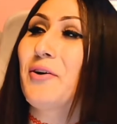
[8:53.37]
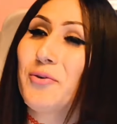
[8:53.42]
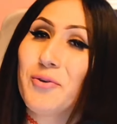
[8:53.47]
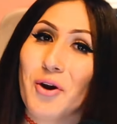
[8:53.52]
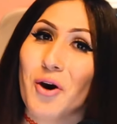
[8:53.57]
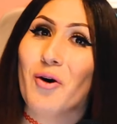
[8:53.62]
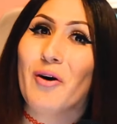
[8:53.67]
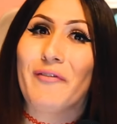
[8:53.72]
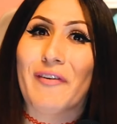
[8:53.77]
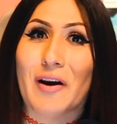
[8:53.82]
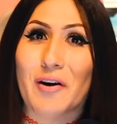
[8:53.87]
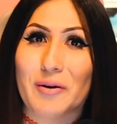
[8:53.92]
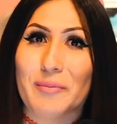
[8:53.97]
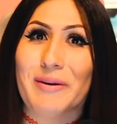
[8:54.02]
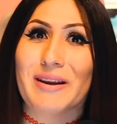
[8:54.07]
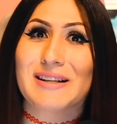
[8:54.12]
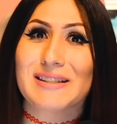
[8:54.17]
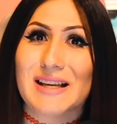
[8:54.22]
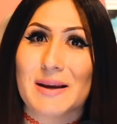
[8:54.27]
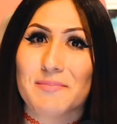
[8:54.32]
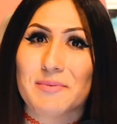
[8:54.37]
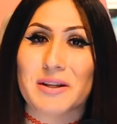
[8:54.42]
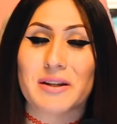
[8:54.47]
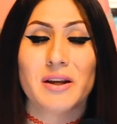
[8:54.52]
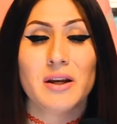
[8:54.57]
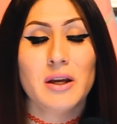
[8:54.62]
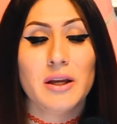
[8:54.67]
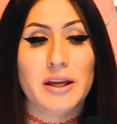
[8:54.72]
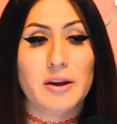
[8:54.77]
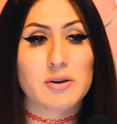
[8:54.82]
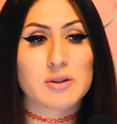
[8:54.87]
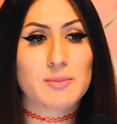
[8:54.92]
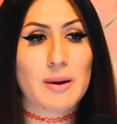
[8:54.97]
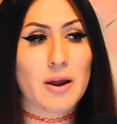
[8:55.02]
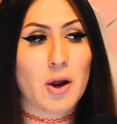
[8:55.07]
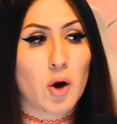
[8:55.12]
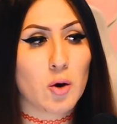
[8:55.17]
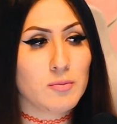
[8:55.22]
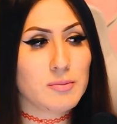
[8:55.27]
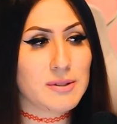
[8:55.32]
I don't know if I would be accepted. It was
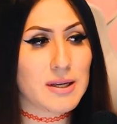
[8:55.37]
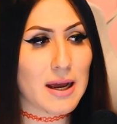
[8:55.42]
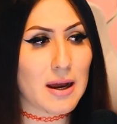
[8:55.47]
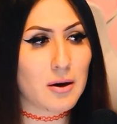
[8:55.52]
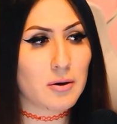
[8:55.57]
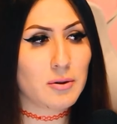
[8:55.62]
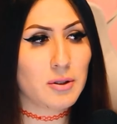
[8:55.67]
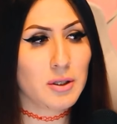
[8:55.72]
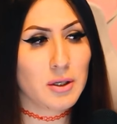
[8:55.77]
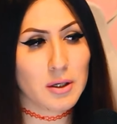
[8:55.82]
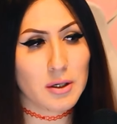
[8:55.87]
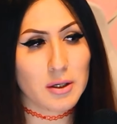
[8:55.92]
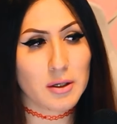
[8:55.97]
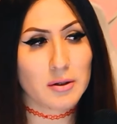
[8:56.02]
my hometown,